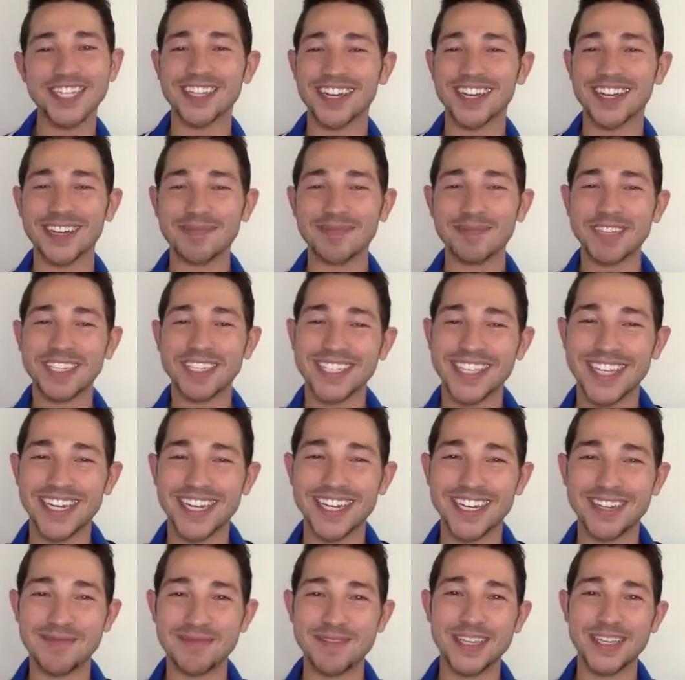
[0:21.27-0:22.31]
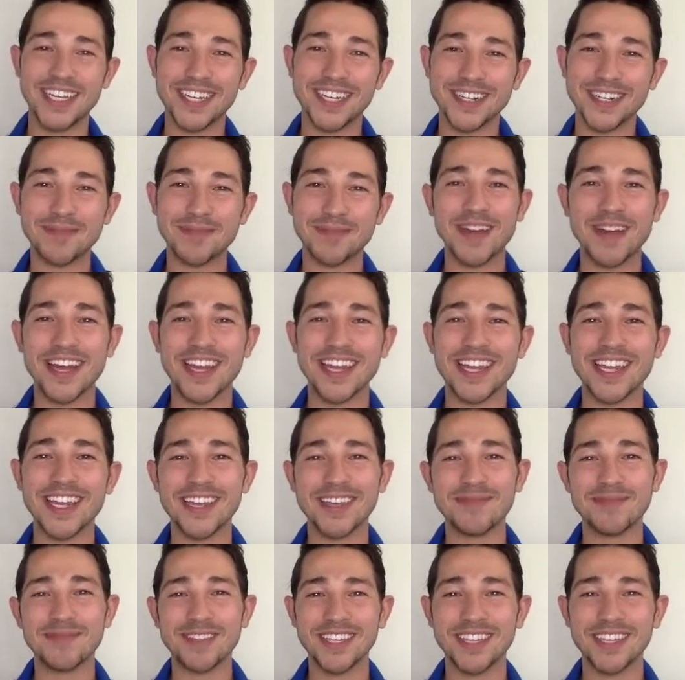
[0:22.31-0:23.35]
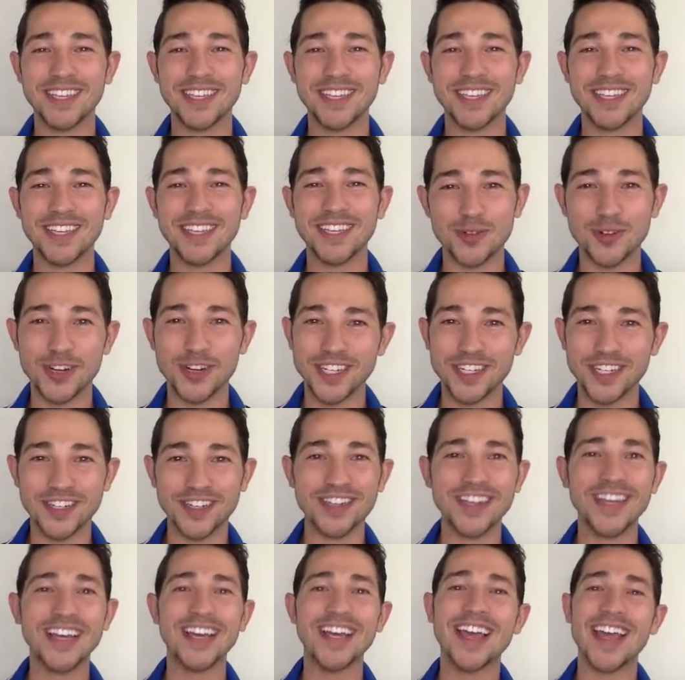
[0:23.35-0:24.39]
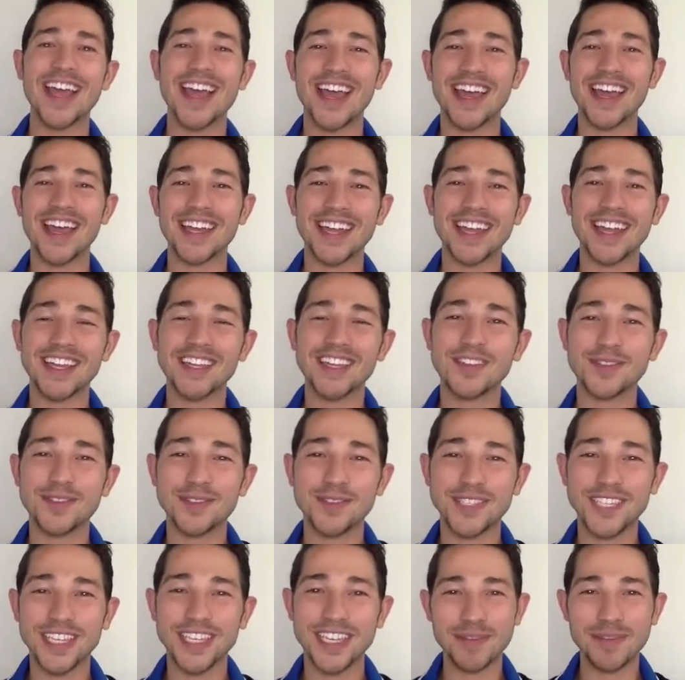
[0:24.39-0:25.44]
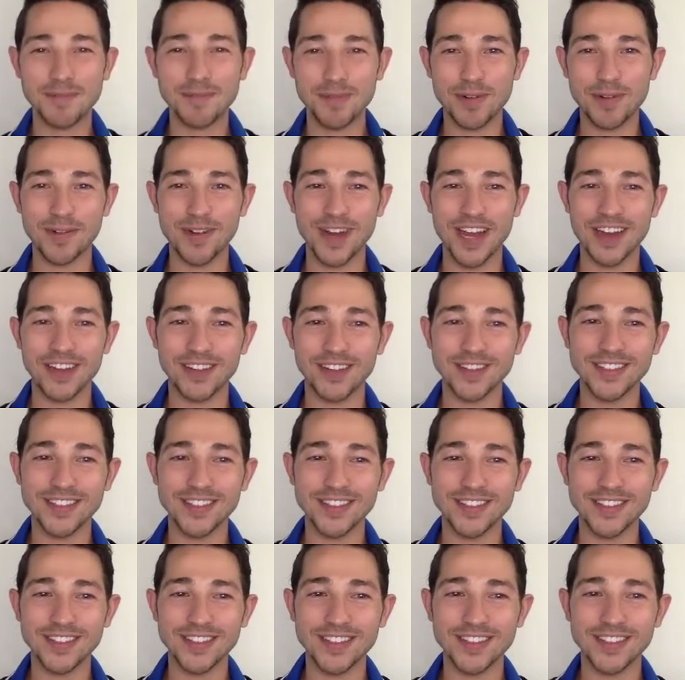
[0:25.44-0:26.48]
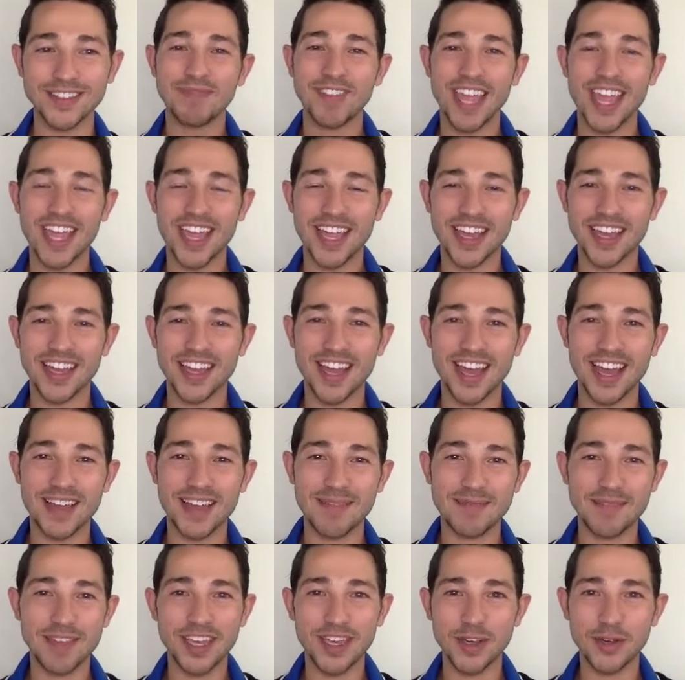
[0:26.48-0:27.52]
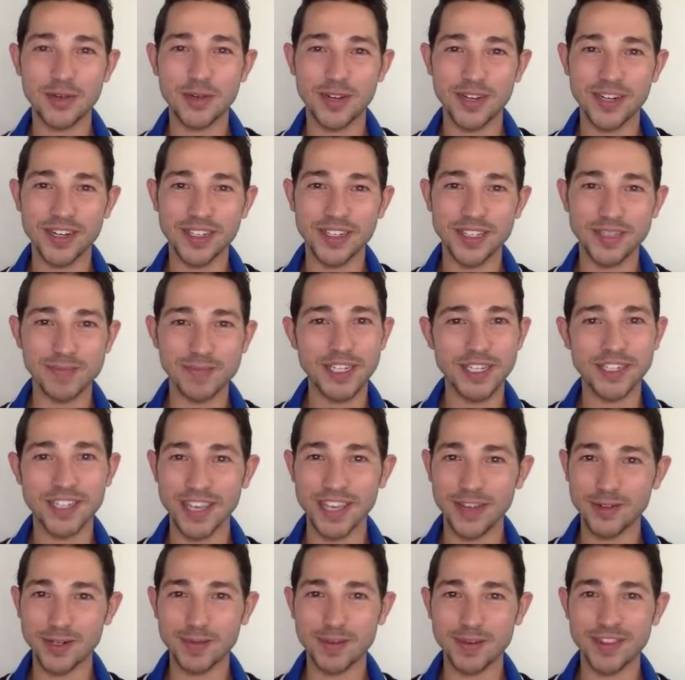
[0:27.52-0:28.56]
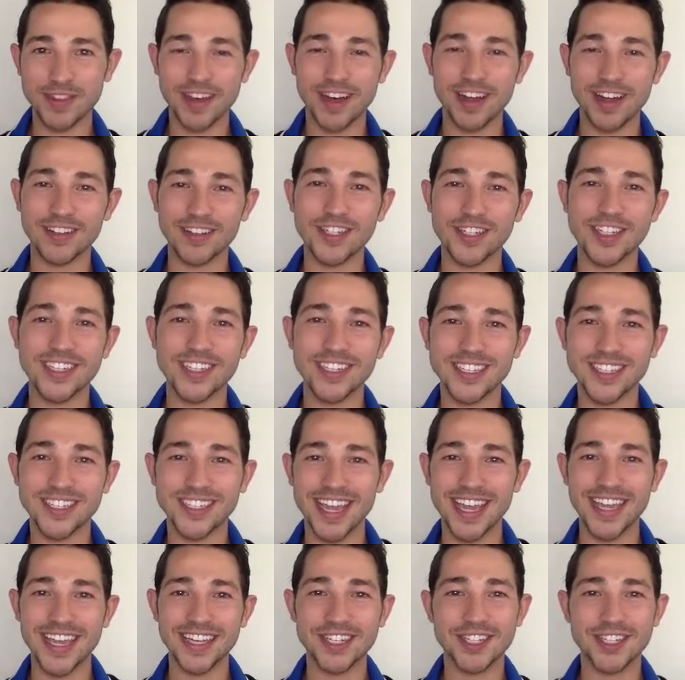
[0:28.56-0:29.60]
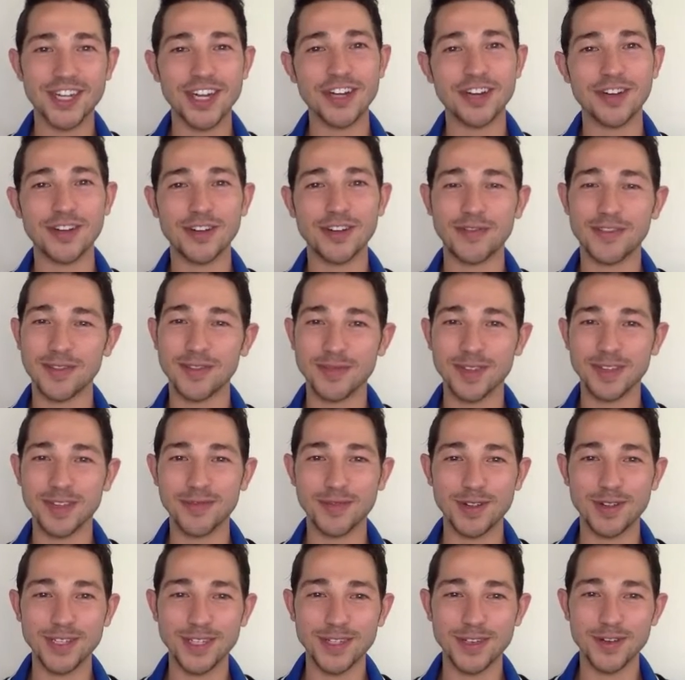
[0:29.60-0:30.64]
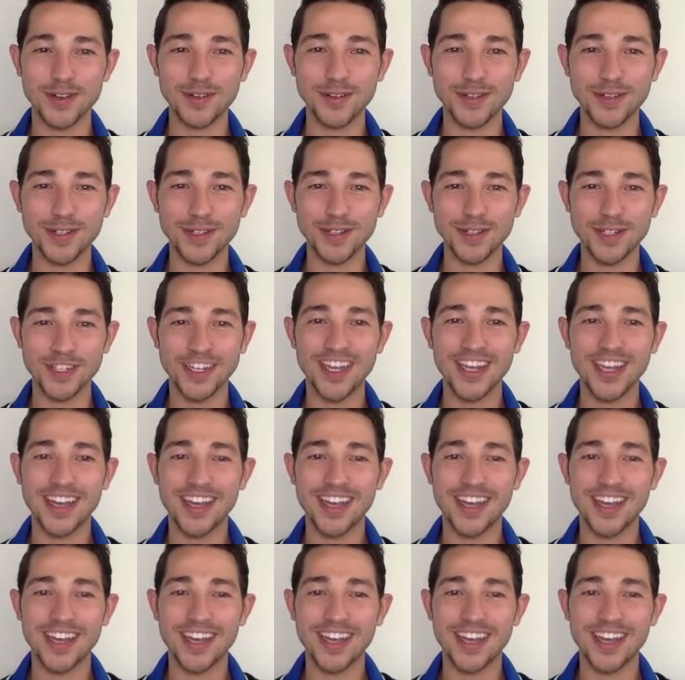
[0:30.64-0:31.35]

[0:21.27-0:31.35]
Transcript: I'm excited to be here. My name is Jordan, and I use he, him pronouns. And I'm a queer speech language pathologist and gender affirming voice coach.